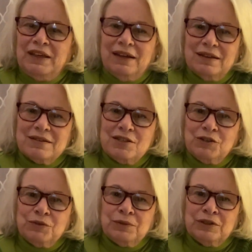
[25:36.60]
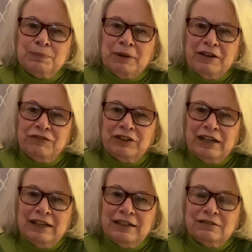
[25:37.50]
So goodbye for
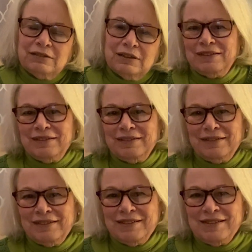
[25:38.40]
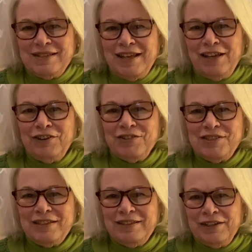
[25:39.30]
now. Take care. See
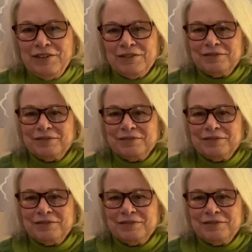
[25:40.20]
you later.